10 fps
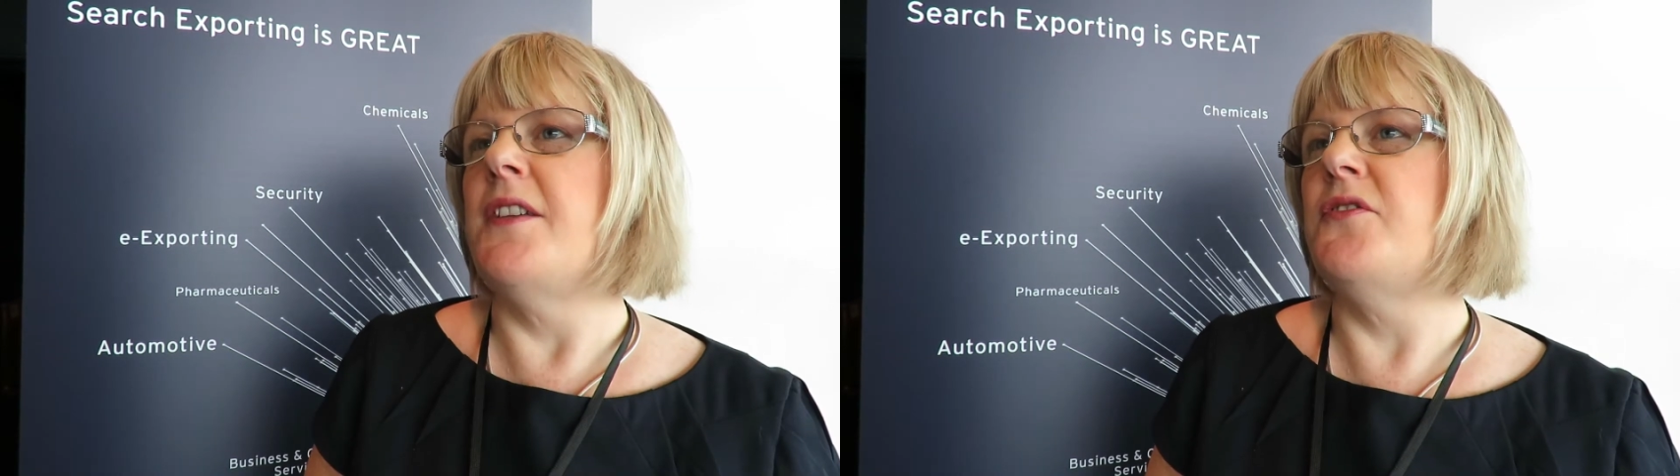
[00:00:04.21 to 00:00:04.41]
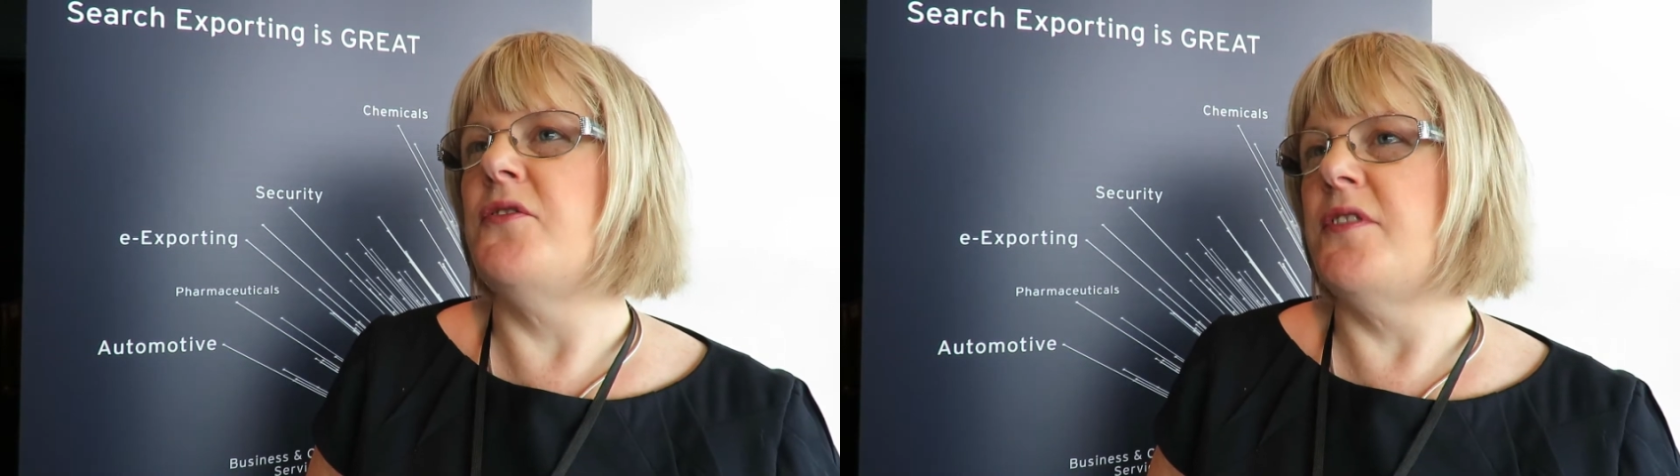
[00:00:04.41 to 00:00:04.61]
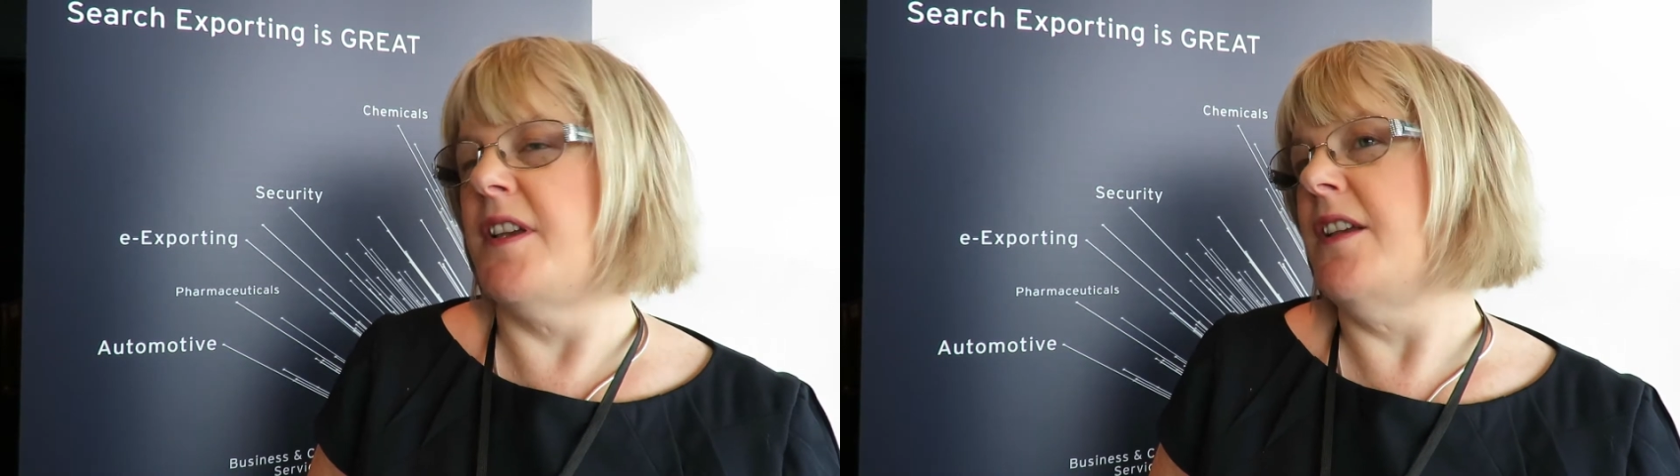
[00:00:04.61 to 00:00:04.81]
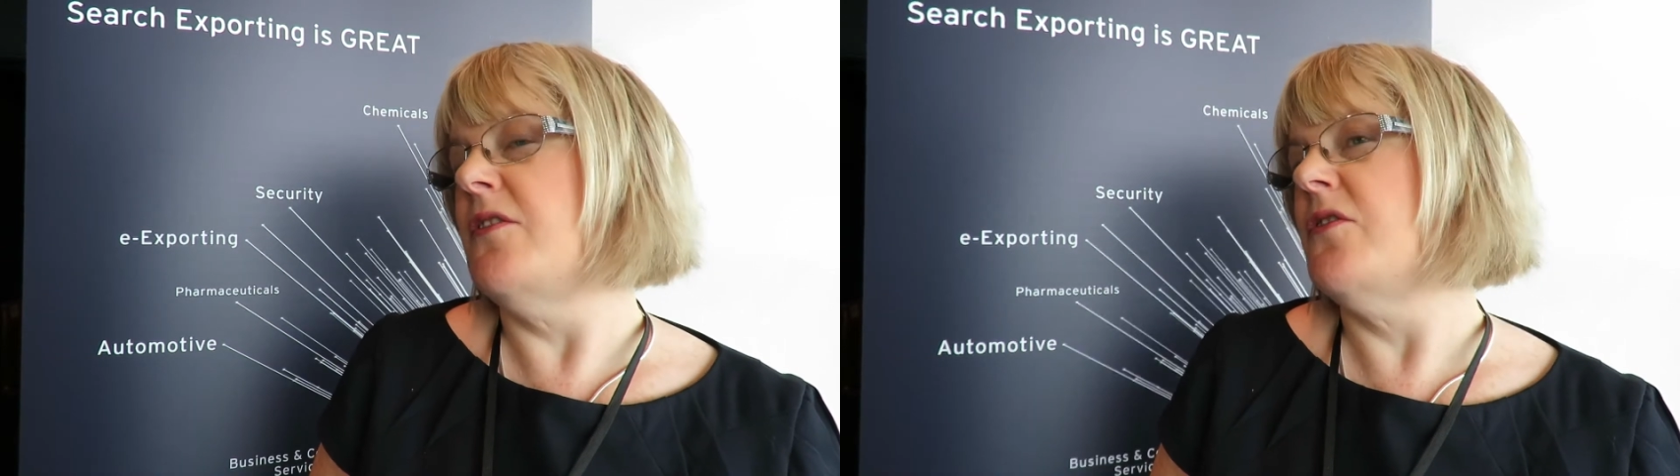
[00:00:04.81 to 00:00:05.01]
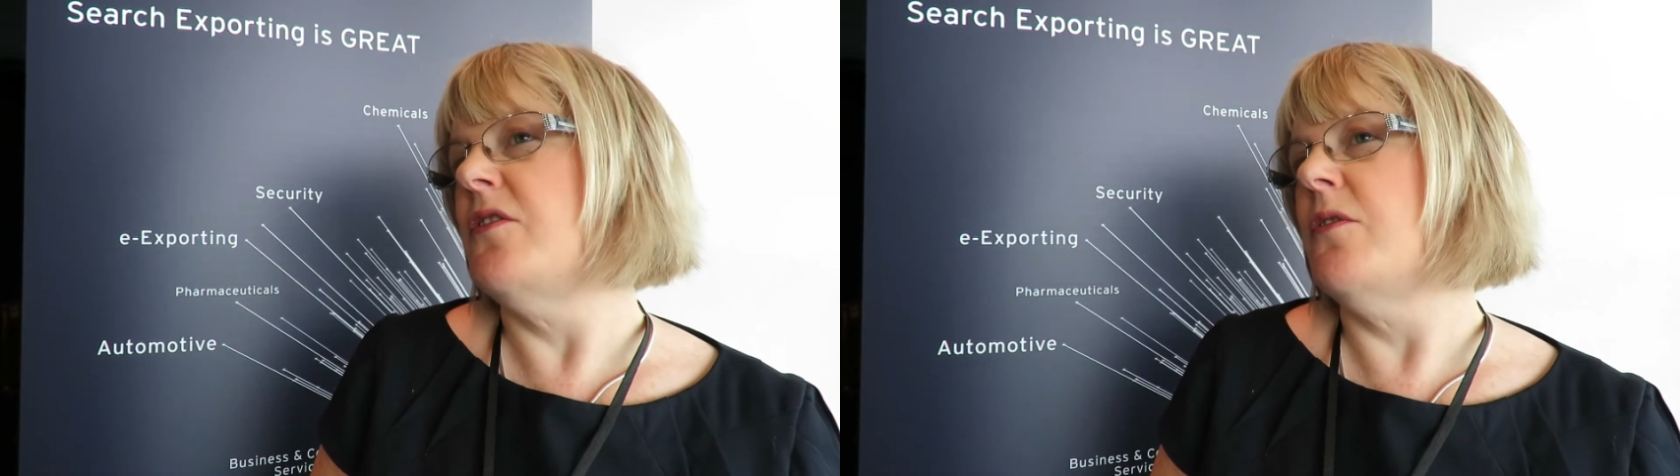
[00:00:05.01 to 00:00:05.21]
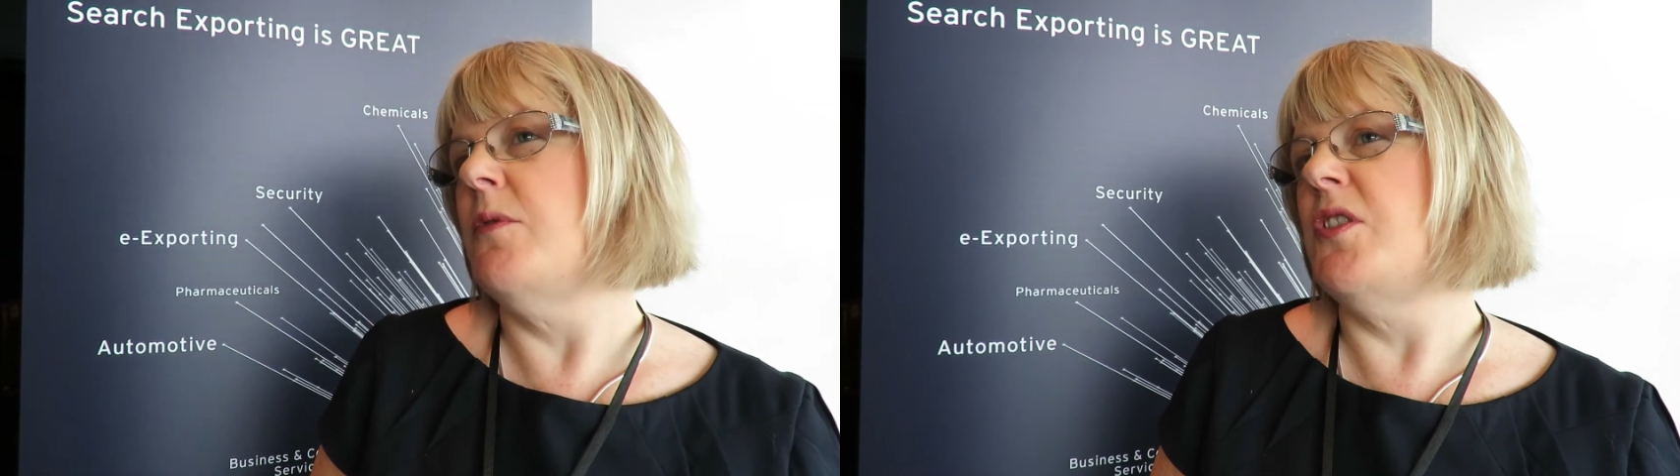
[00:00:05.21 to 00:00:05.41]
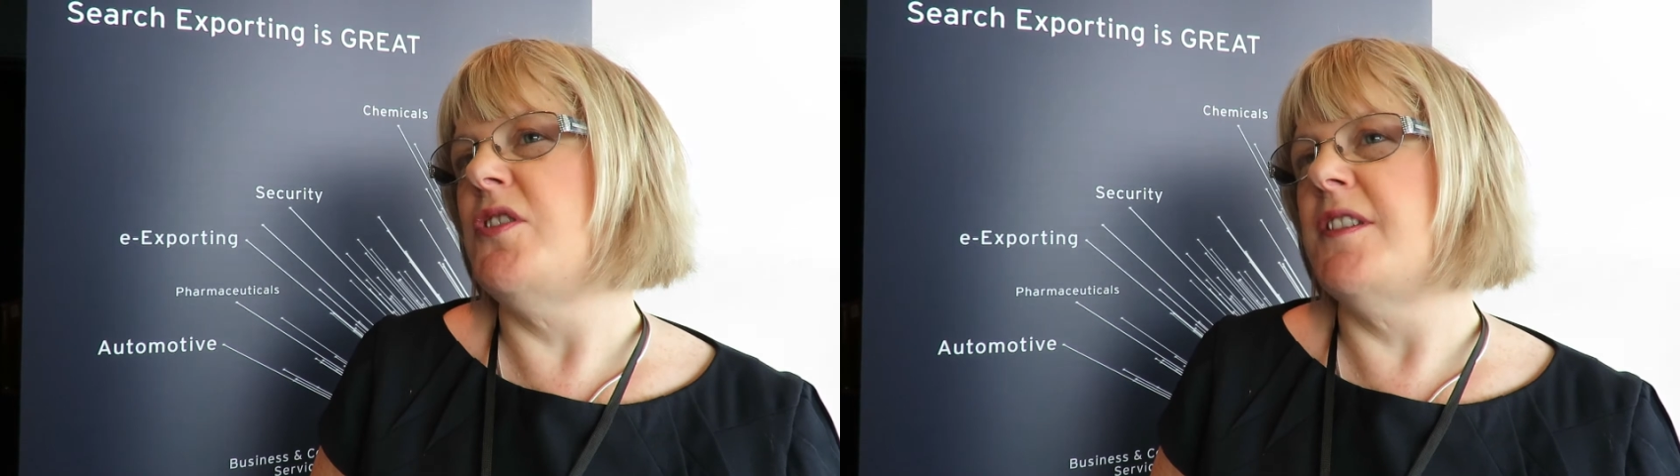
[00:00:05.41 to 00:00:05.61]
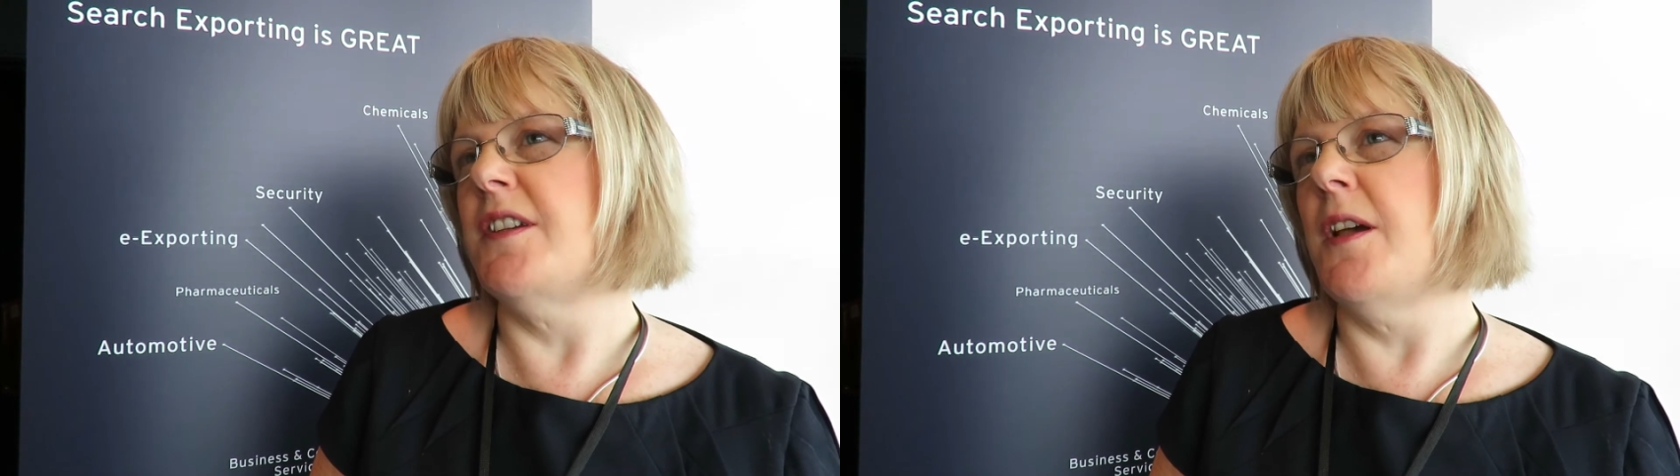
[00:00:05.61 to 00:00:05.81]
Associates,
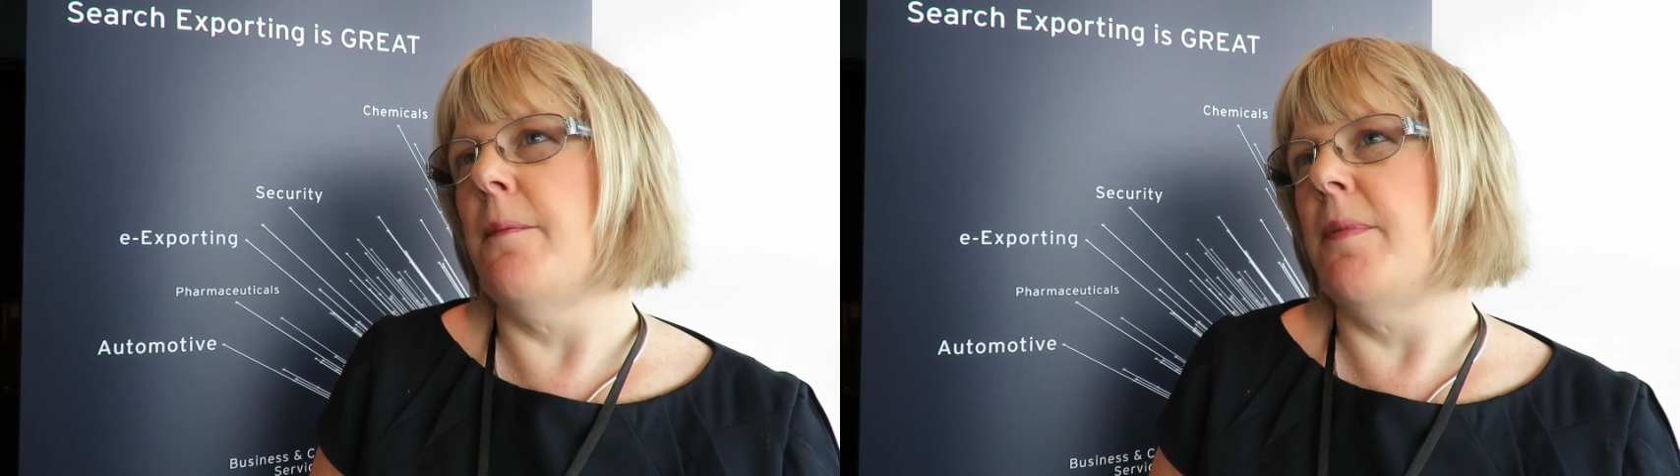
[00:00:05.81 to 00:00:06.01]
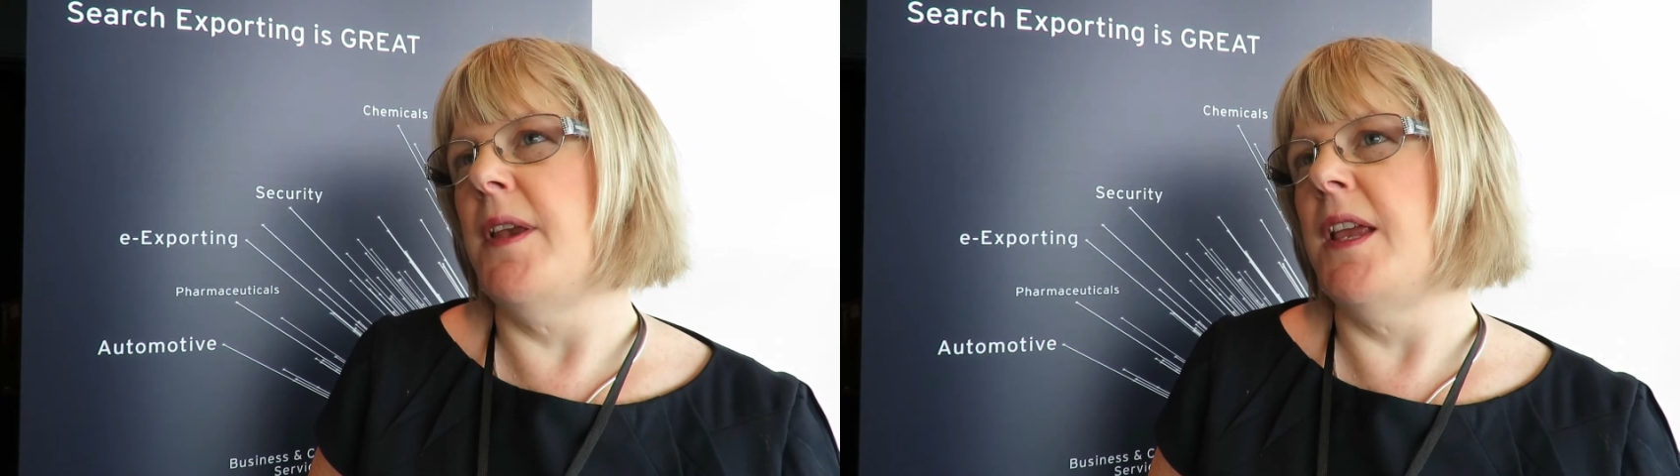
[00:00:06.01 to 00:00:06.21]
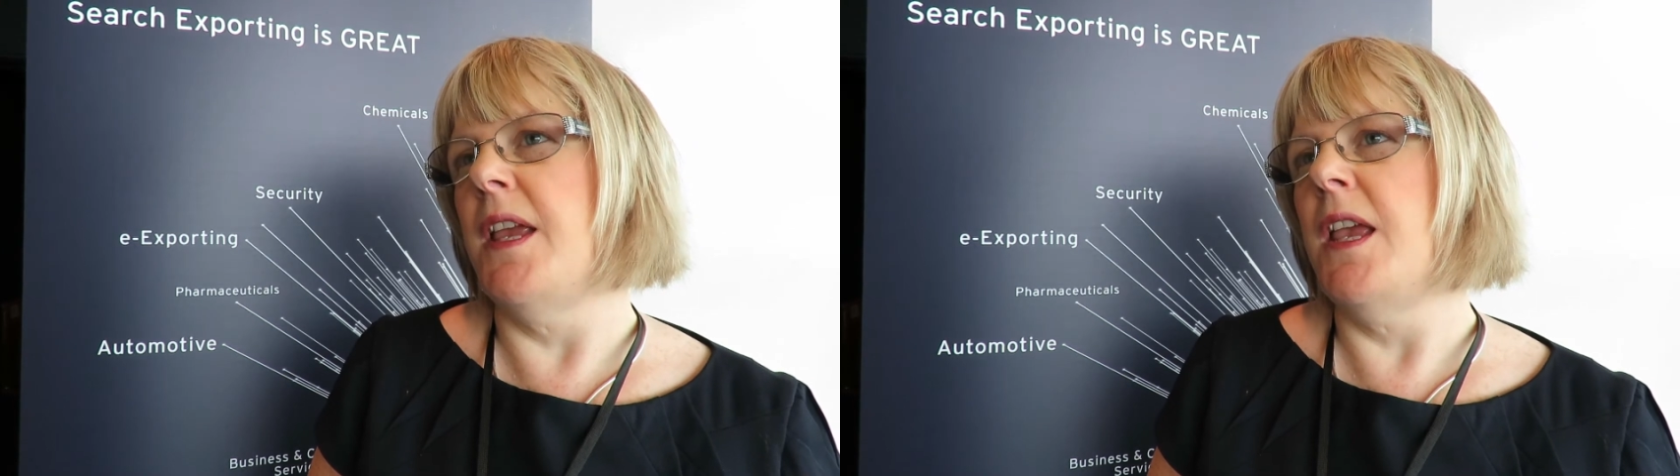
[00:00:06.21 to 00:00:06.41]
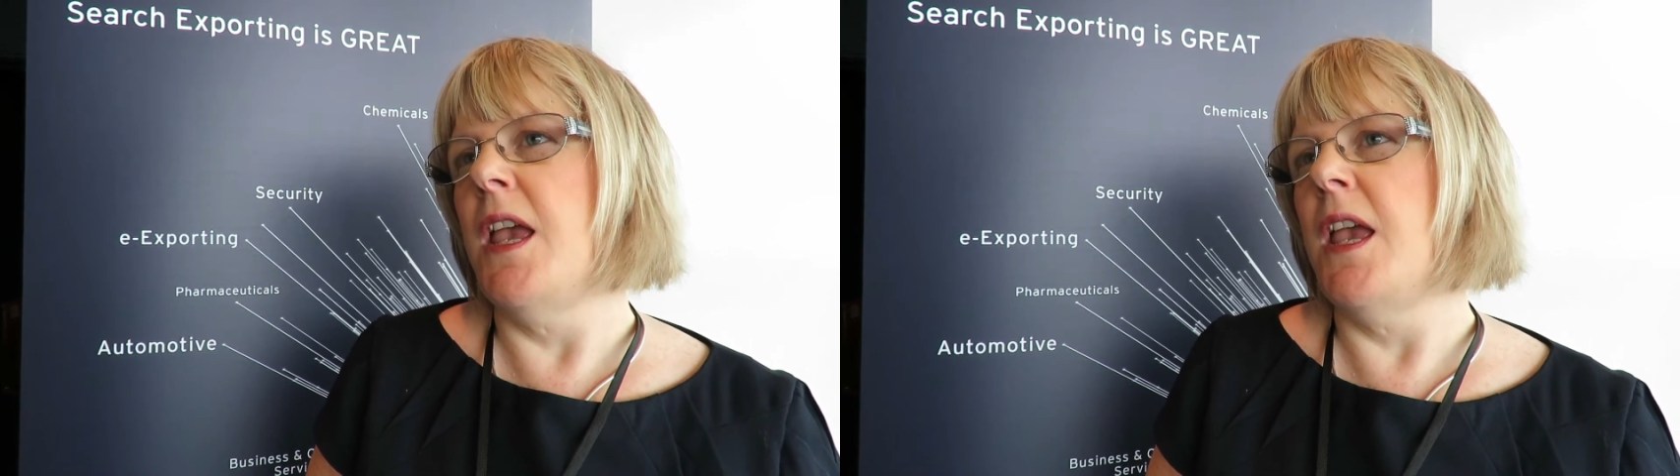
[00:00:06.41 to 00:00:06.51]
which is a company